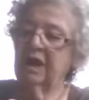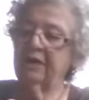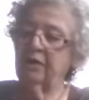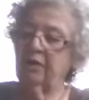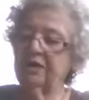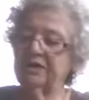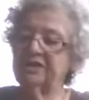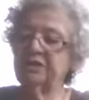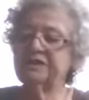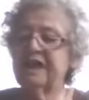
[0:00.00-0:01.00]
And of
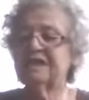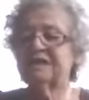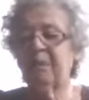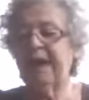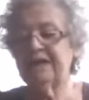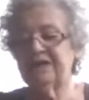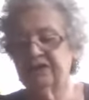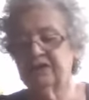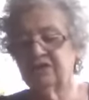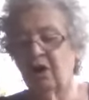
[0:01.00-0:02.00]
course, you know, it takes
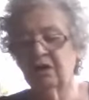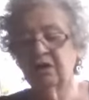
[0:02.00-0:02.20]
patience.